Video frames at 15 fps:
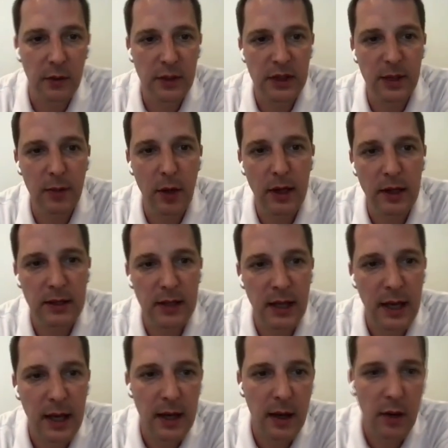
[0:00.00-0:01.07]
For example, I could
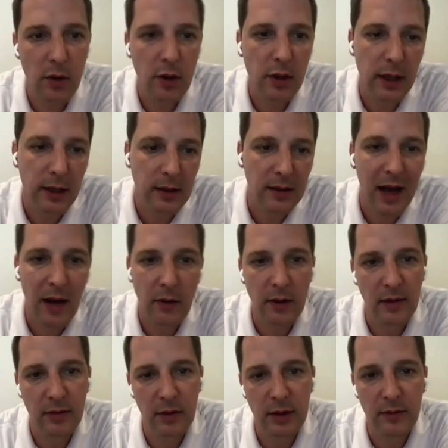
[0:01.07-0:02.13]
say, hey, I wanna look at cloud
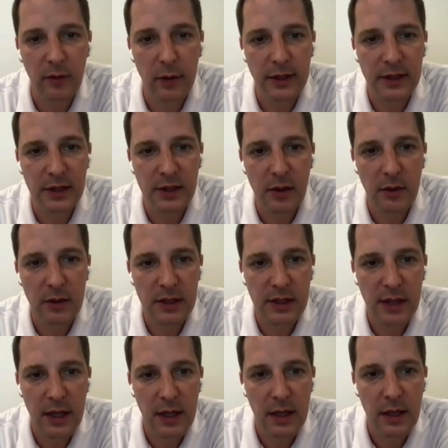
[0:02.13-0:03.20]
level invoices. So I wanna
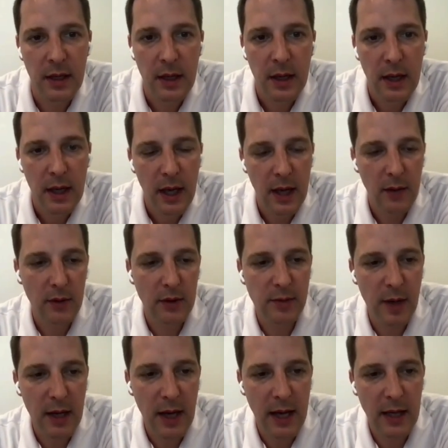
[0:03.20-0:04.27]
say, hey, what's
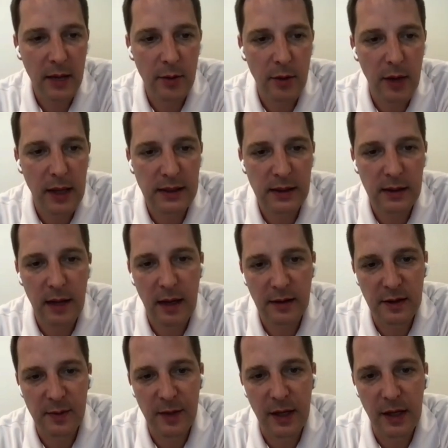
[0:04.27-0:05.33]
my AWS
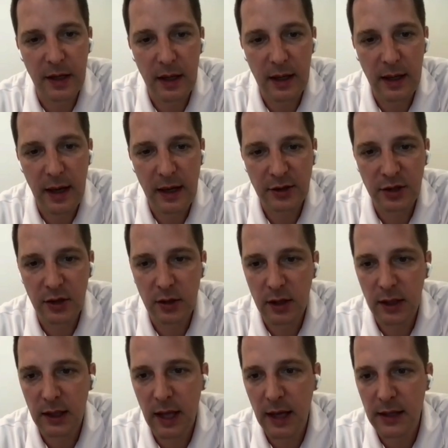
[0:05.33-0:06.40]
cloud spend? And I can actually
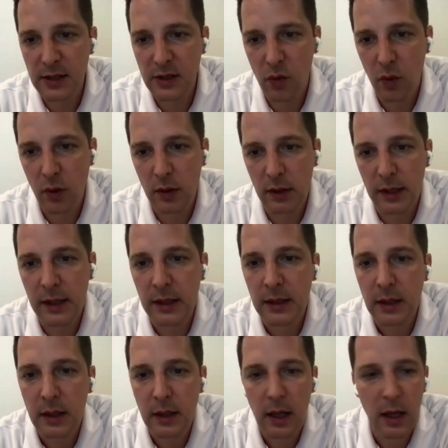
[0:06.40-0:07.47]
look at that historically.
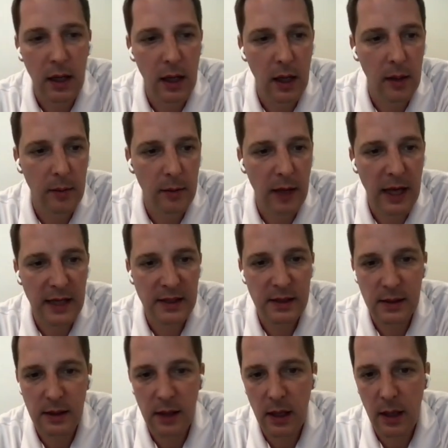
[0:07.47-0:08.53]
Um,
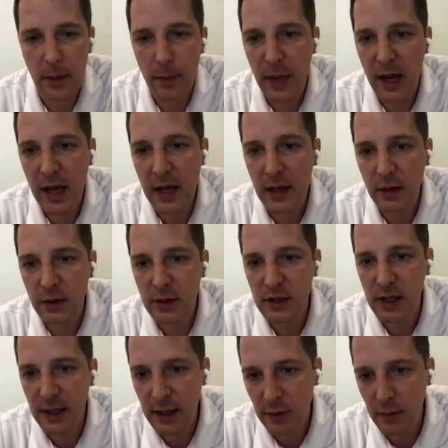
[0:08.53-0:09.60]
last uh, May, it
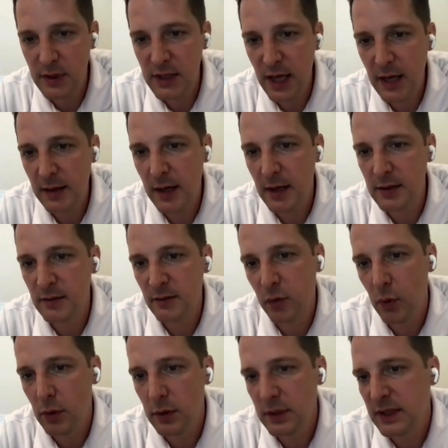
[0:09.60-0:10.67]
looks like it was
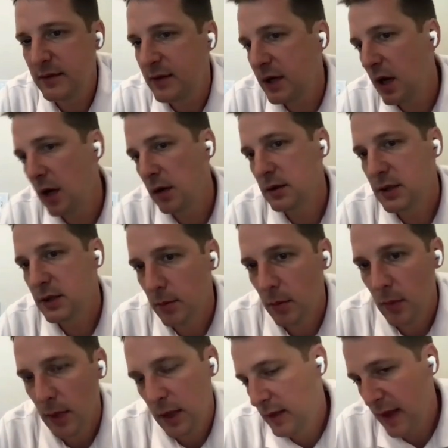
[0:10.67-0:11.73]
$8,470
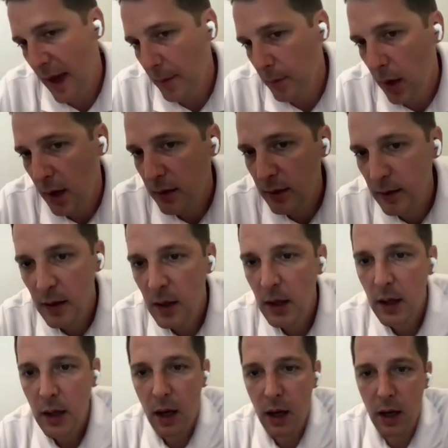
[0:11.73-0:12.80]
um, that month.
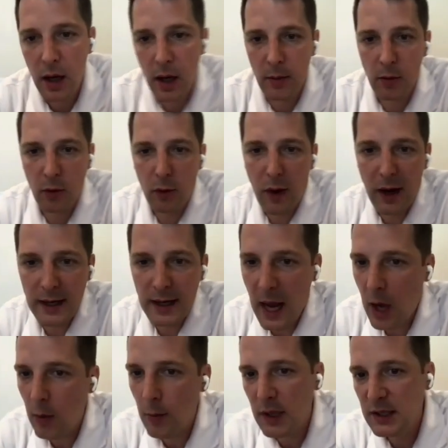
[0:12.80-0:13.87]
Um, right
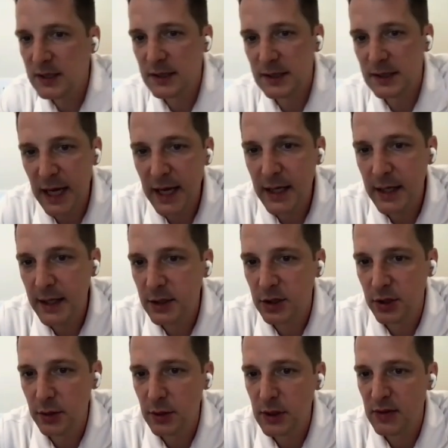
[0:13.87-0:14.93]
now, month to date in
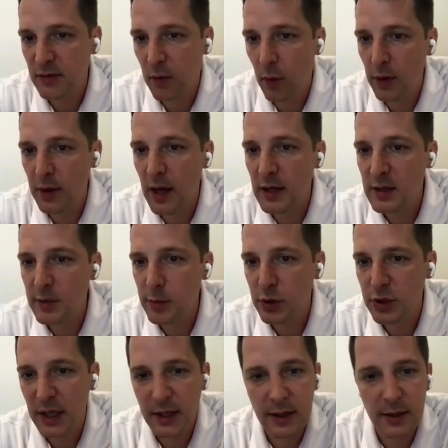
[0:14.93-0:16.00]
June, it's 4,000
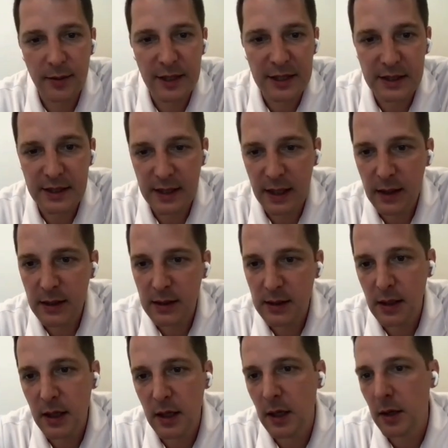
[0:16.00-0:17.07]
projected to be six,
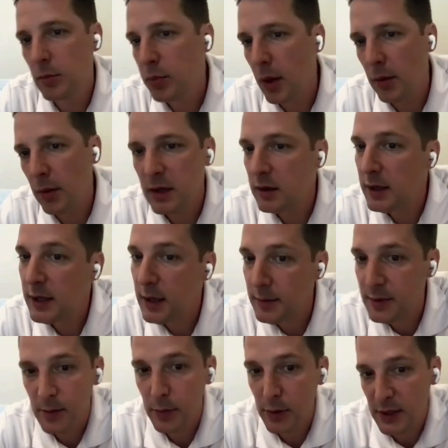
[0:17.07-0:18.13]
um, probably cleaned
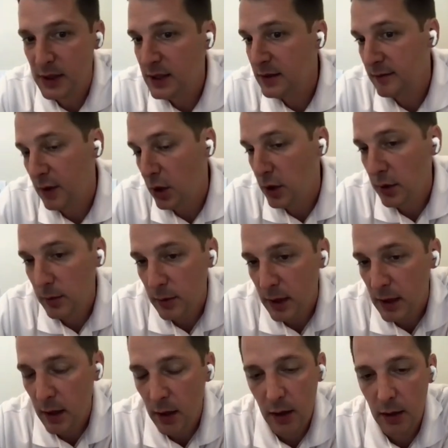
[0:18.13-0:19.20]
up some persistent volume
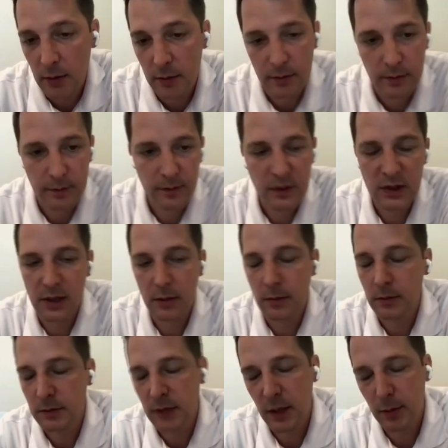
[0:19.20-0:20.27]
uh,
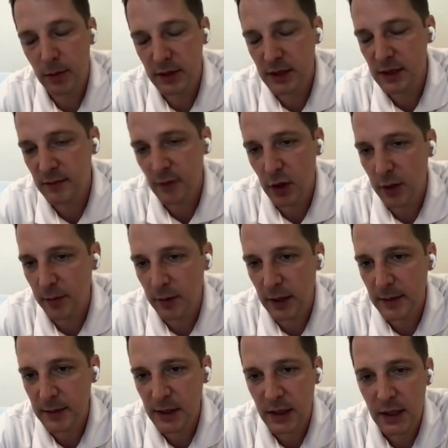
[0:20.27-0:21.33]
some not persistent volume
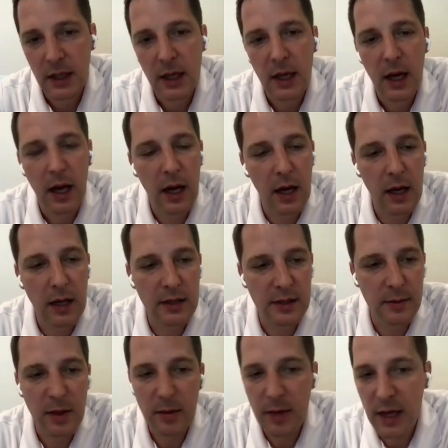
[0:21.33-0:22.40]
claims, uh,
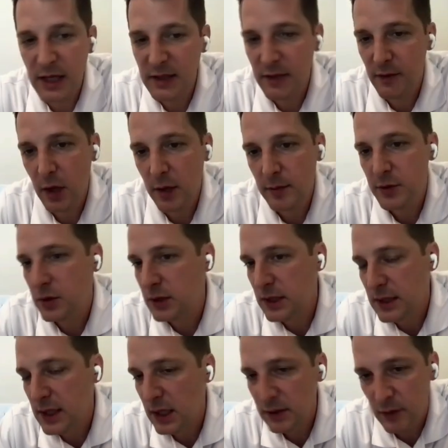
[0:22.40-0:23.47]
some EBS volumes or
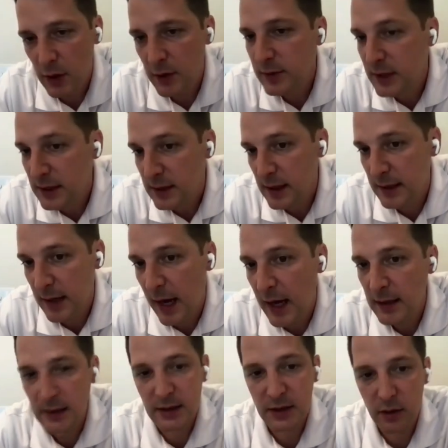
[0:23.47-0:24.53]
detached volumes, things like
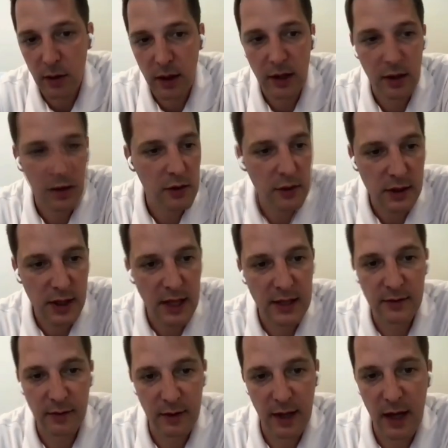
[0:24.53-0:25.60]
that. That's a great use
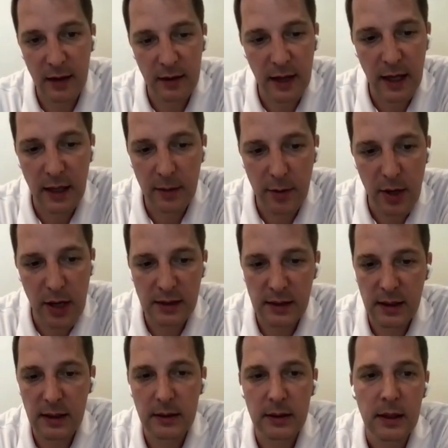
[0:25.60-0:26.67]
case for that in the AWS
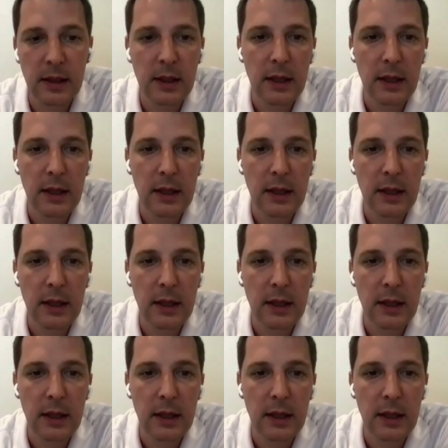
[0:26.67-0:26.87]
land.